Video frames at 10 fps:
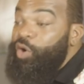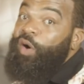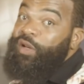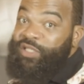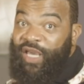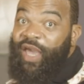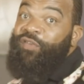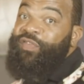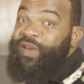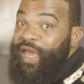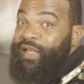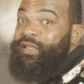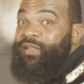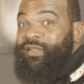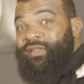you going to jail for that.
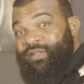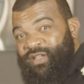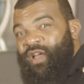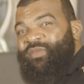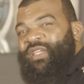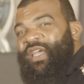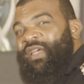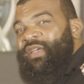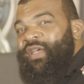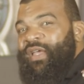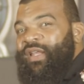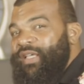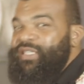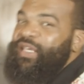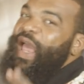You know what I'm saying?
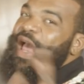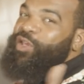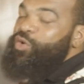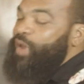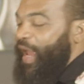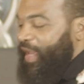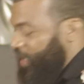Let's see how you like